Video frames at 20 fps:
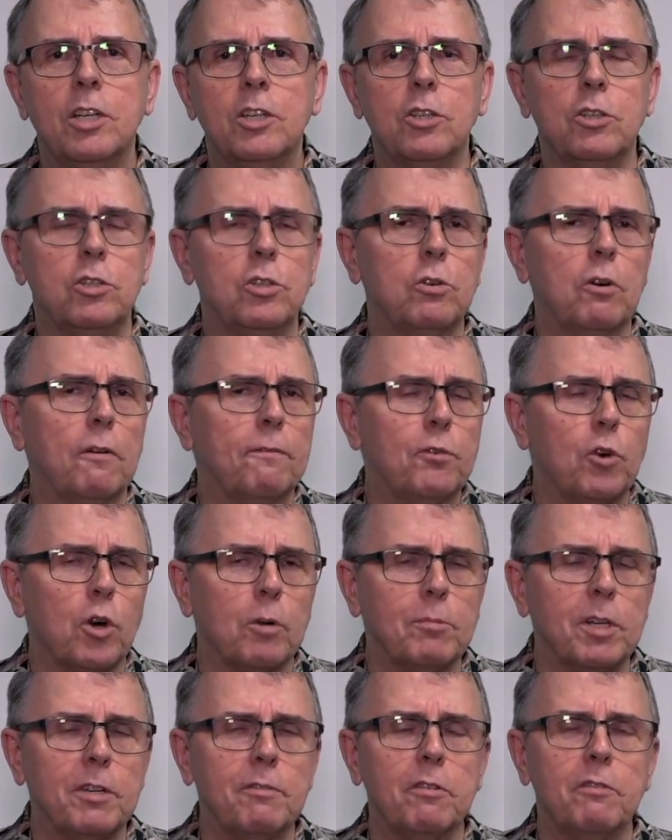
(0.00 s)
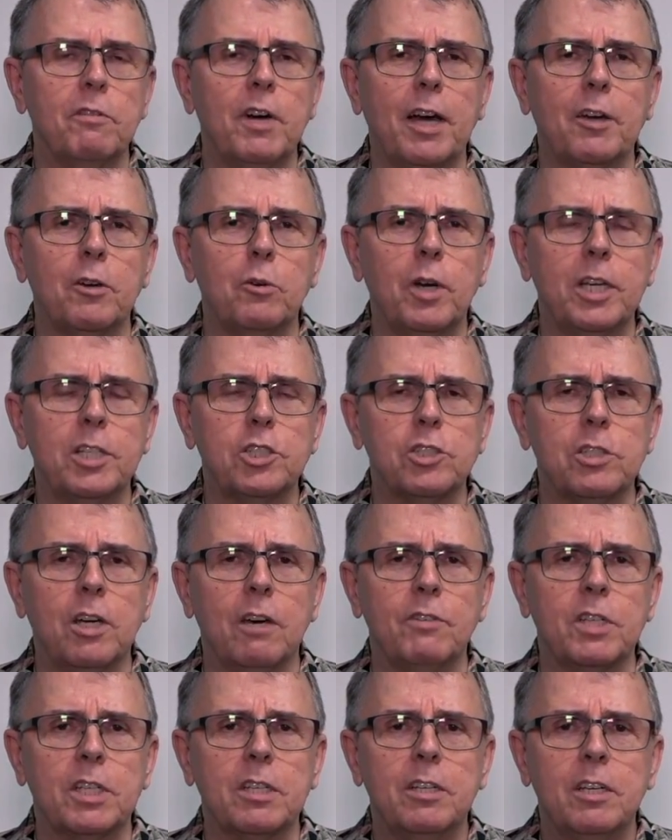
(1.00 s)
You do a formative evaluation
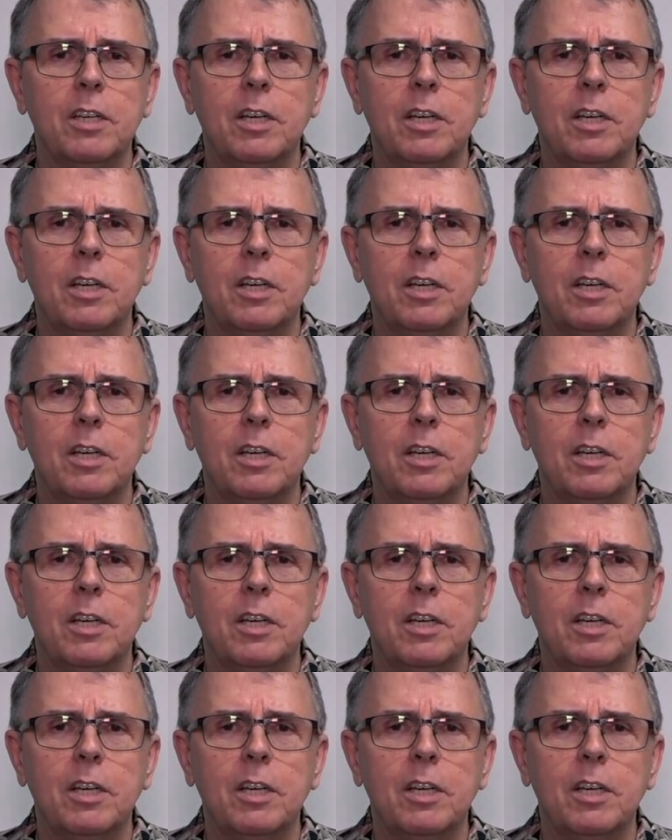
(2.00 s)
of it